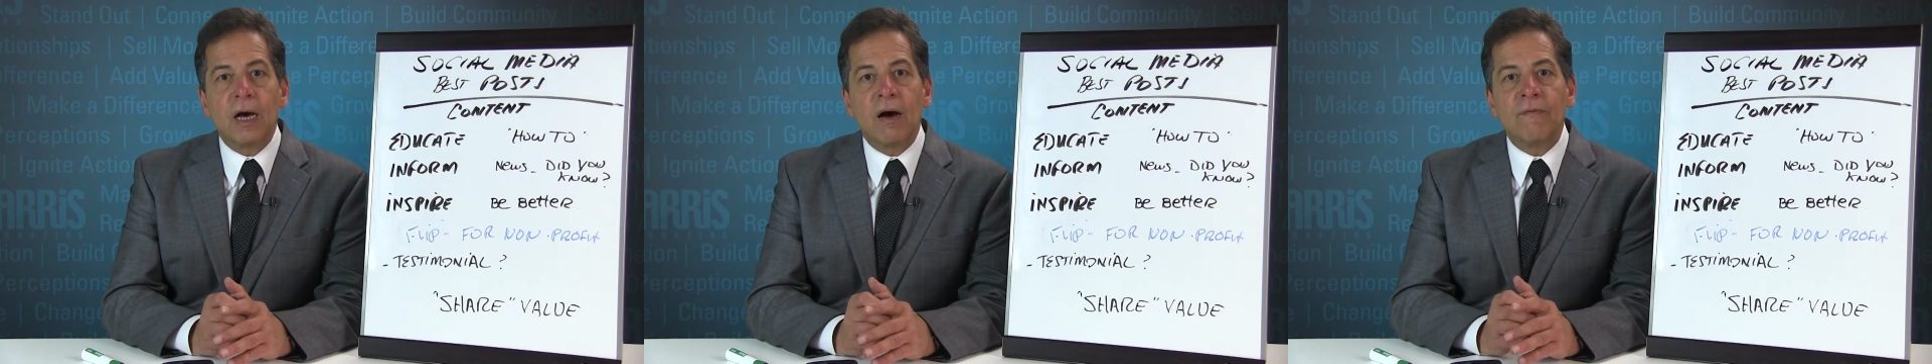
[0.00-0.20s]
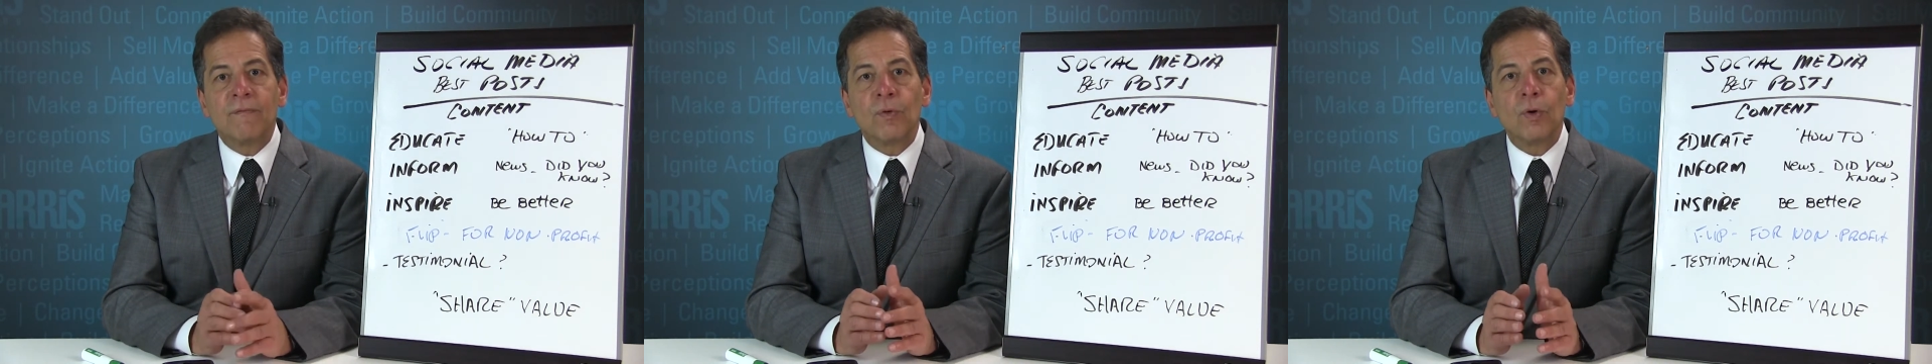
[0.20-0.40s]

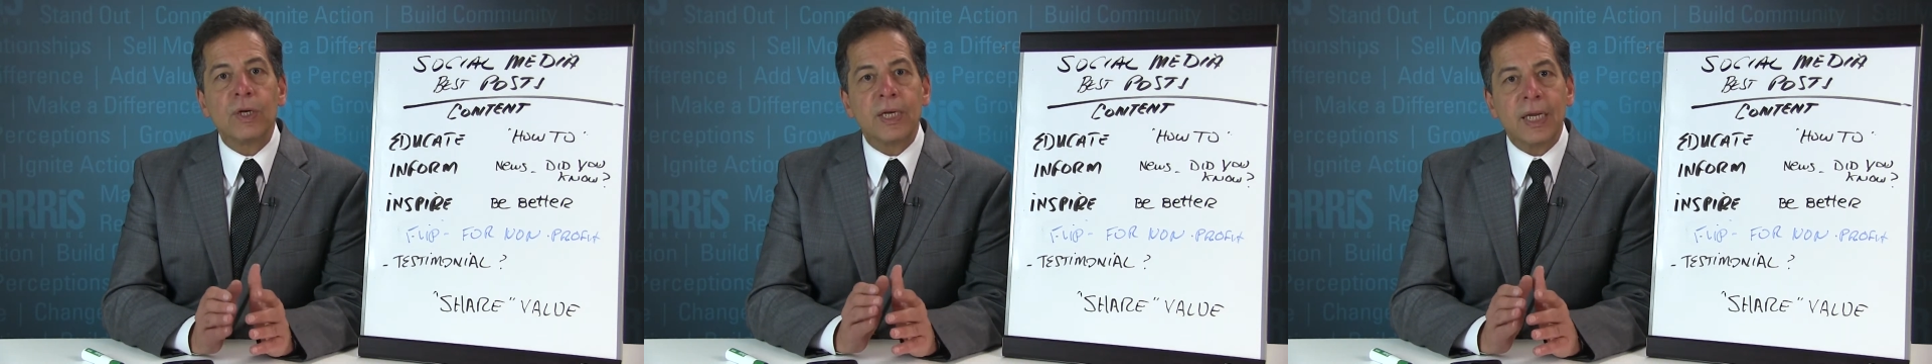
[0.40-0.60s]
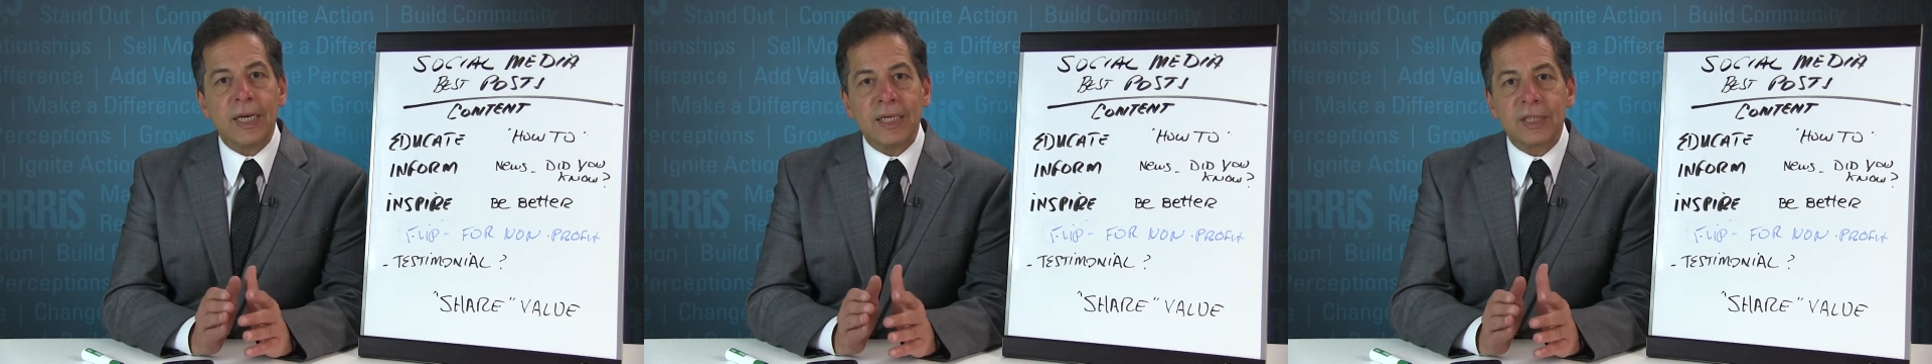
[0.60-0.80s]

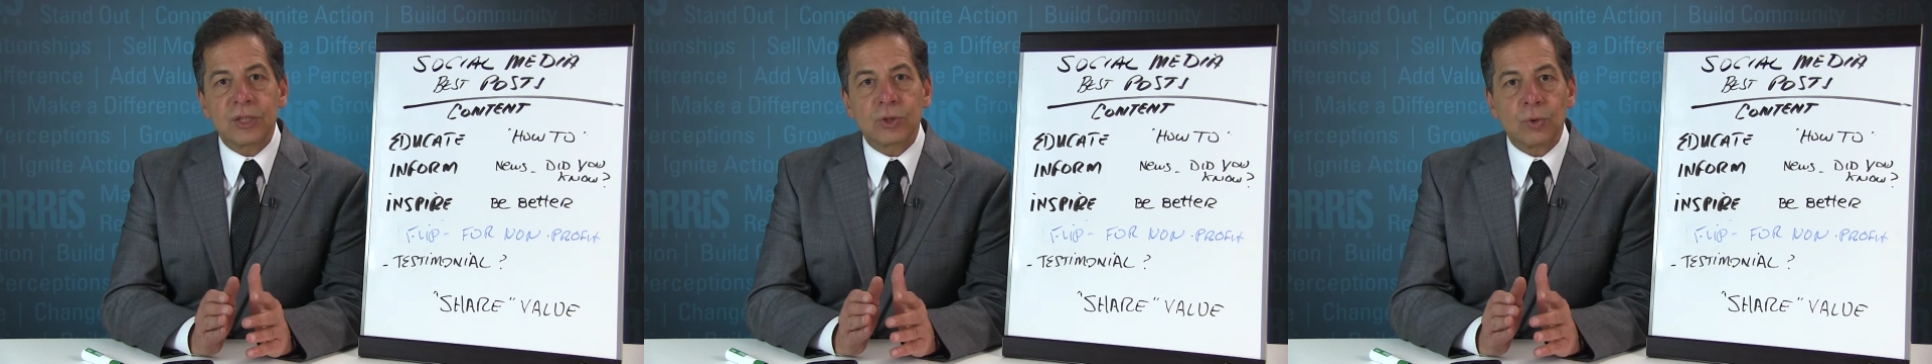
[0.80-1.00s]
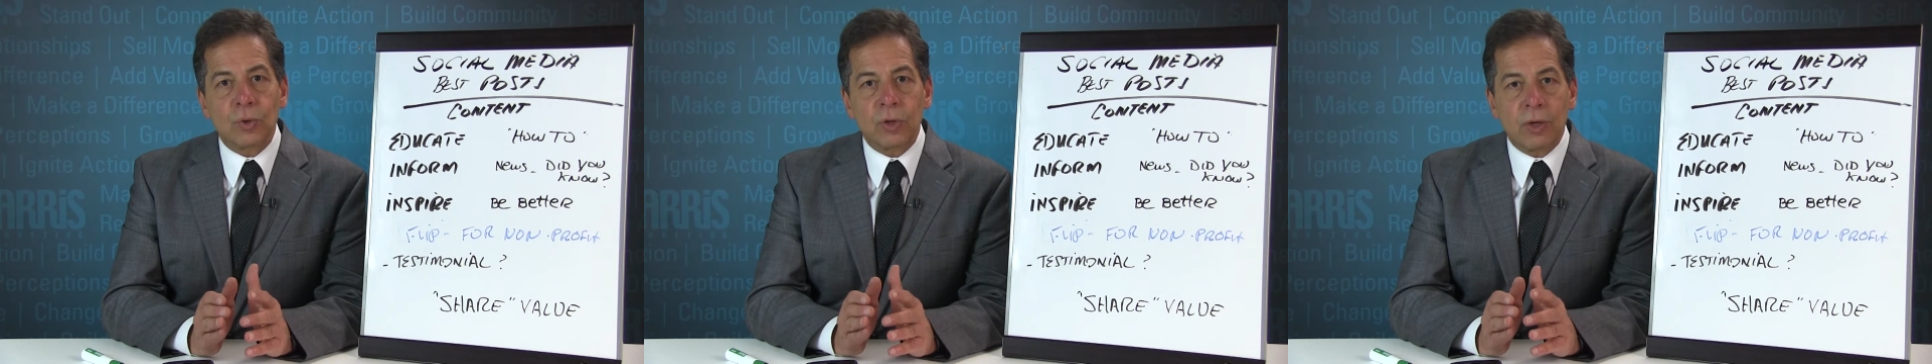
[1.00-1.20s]
Avoid any
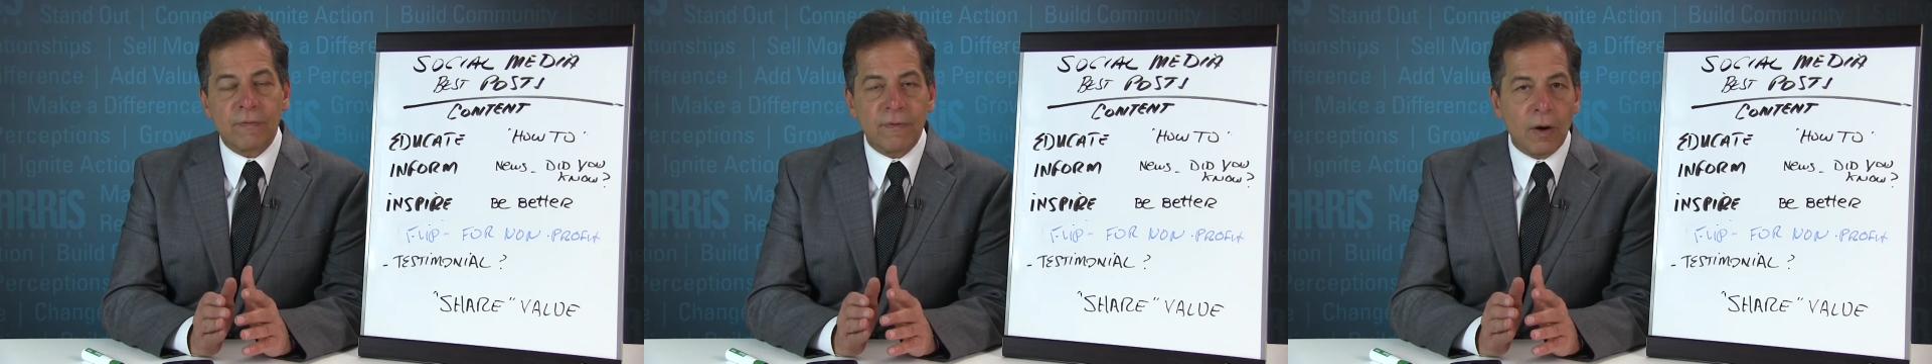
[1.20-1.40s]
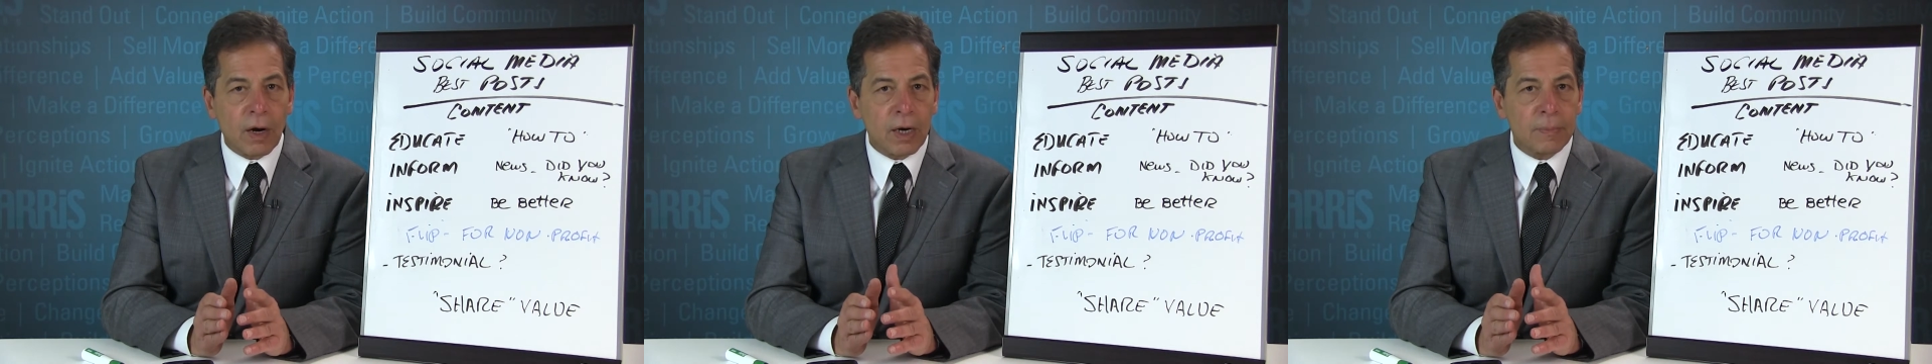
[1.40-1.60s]
sort
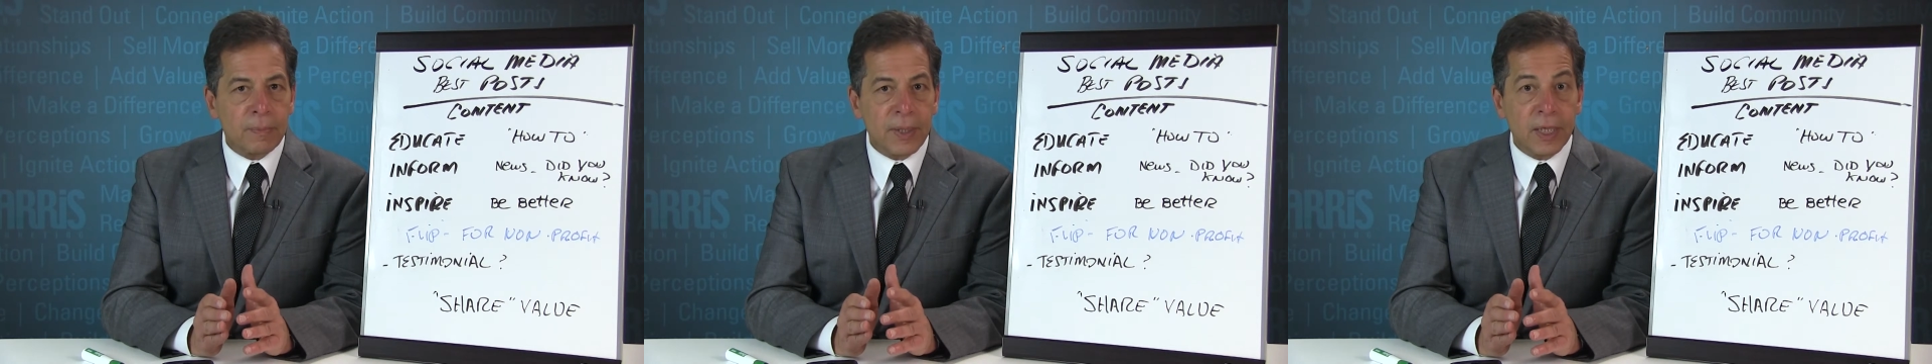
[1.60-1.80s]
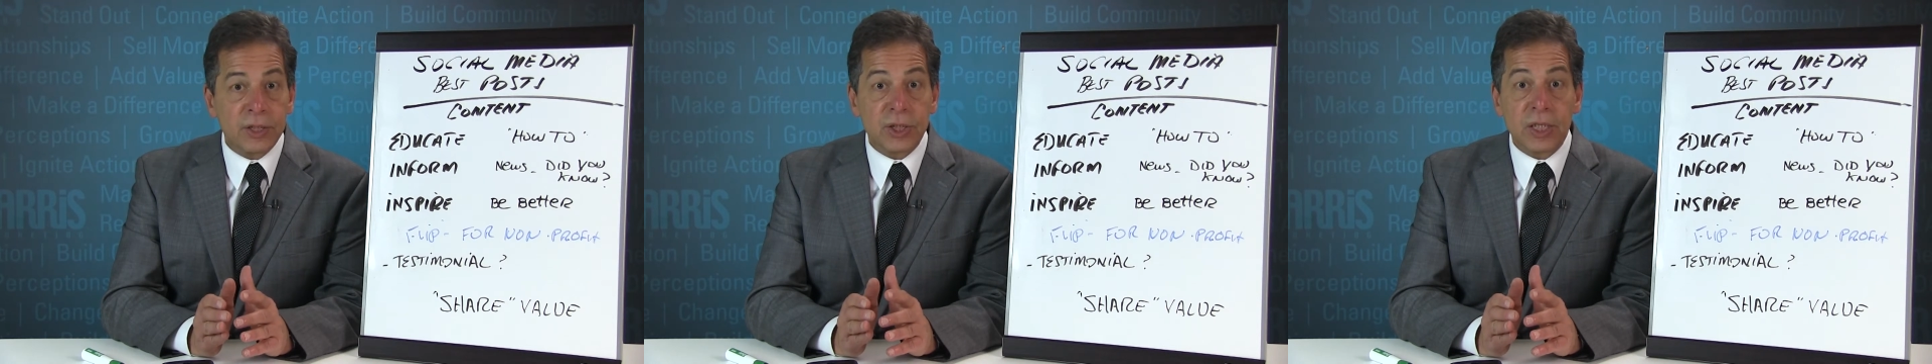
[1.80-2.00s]
of
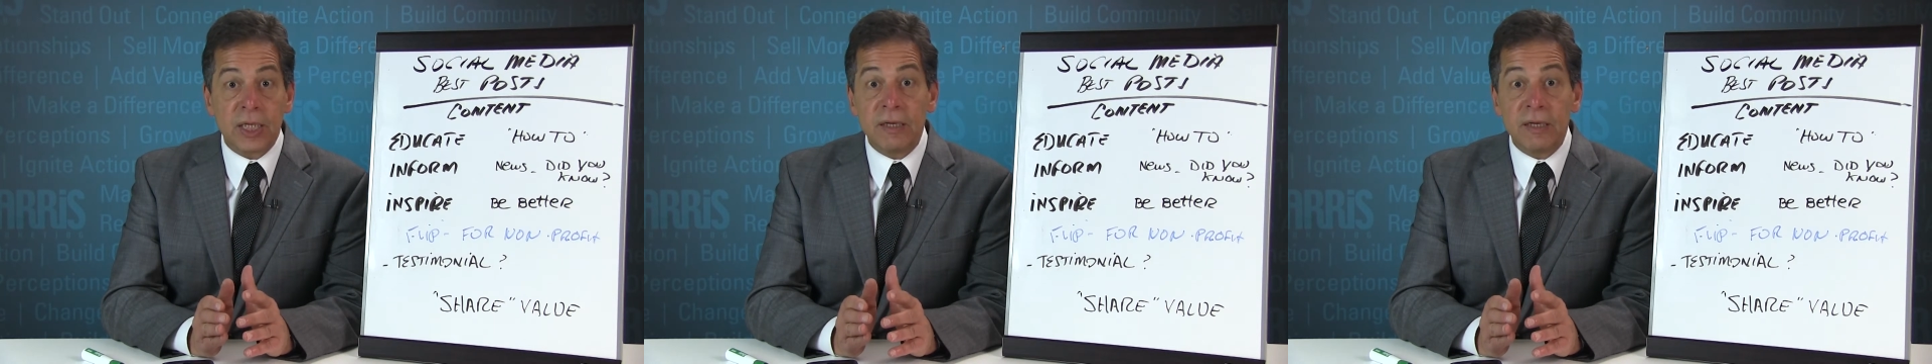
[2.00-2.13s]
hard pitch,